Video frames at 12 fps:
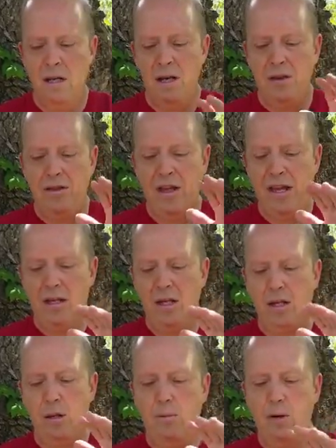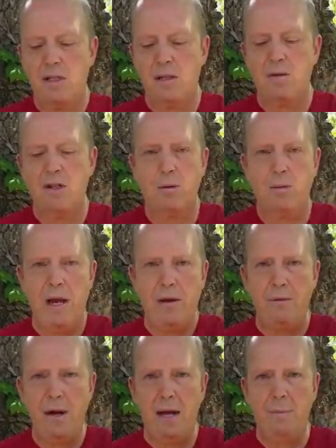Then you put some
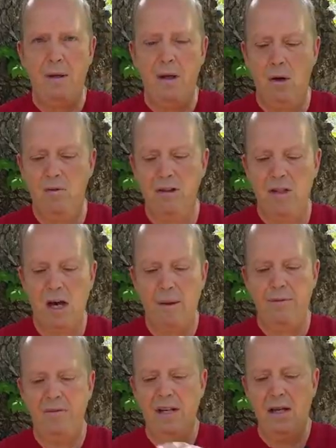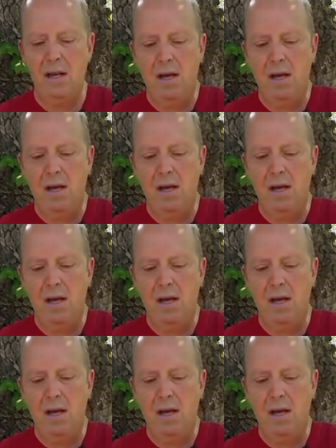saran wrap over top of it,